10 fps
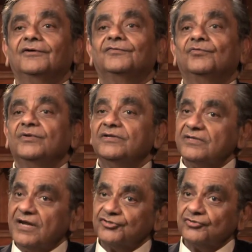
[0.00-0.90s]
through
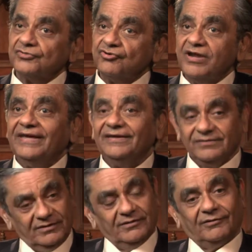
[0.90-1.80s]
international
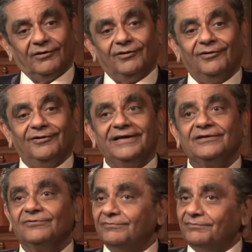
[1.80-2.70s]
trade.
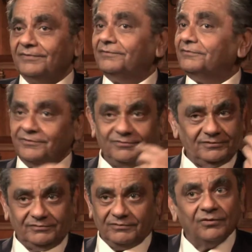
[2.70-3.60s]
A
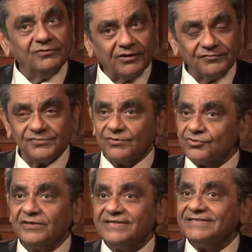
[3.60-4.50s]
whole lot of
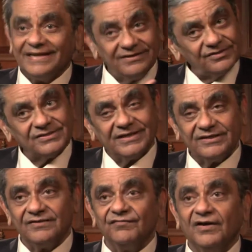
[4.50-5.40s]
social agendas
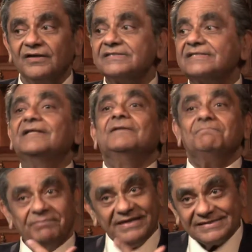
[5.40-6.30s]
get advanced,
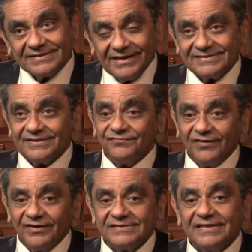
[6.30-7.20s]
peace gets
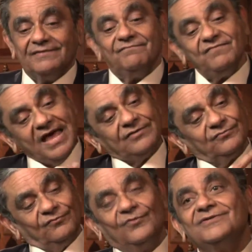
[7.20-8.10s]
advanced.
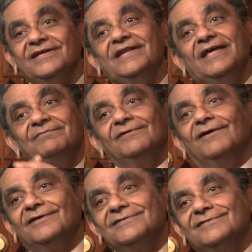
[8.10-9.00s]
That would enable
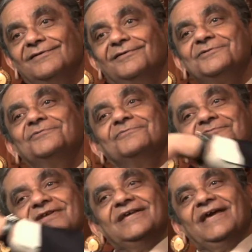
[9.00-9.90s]
us to
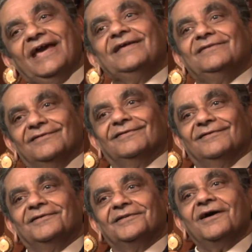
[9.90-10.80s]
regain
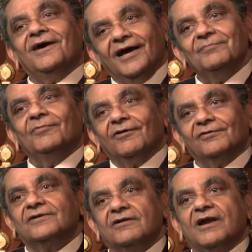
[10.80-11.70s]
the high
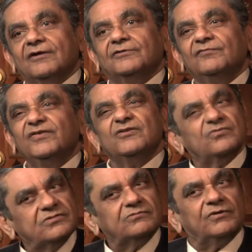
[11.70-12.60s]
moral ground, and we
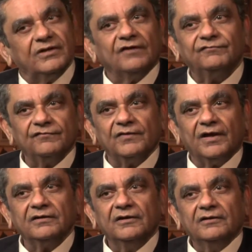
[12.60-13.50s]
don't do enough of
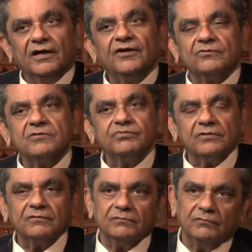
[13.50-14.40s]
that. I wrote a
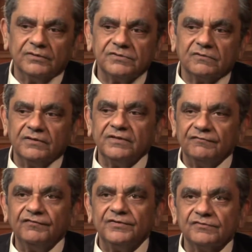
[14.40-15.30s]
book once called In
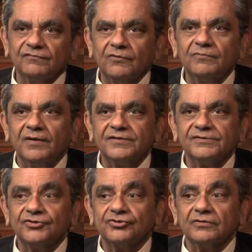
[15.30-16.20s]
Defense of
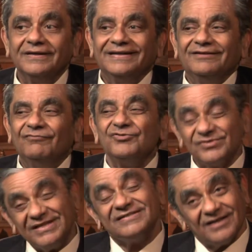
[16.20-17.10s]
Globalization, which
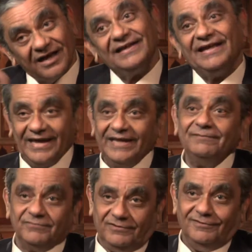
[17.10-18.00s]
is entirely
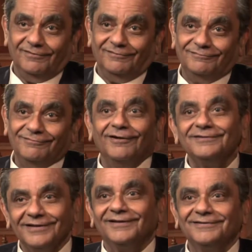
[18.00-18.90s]
aimed
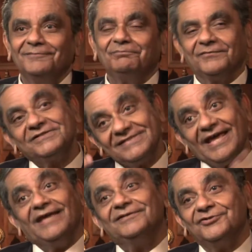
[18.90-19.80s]
not at
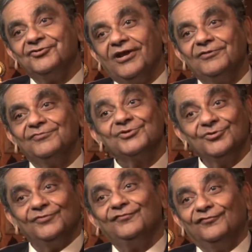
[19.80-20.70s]
saying that trade was
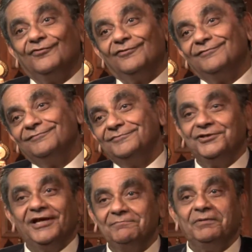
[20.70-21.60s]
good for
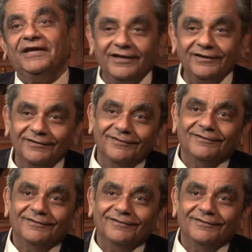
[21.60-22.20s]
GNP,